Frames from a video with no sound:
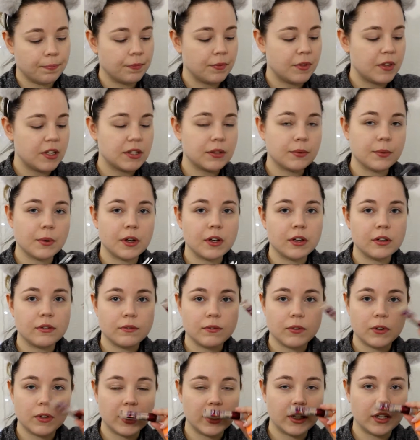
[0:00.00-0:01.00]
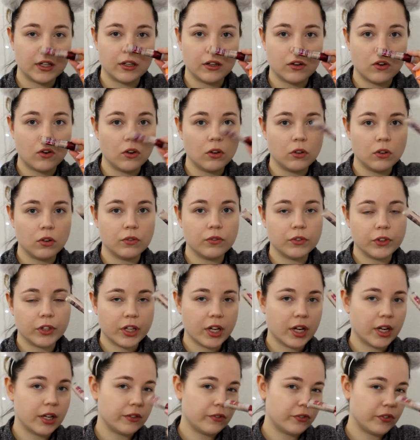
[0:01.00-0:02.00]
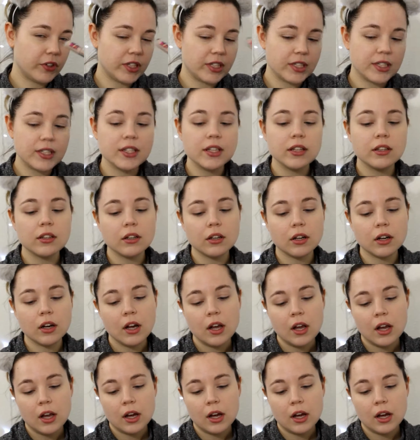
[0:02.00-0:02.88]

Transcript: This one for like an all over kind of concealer,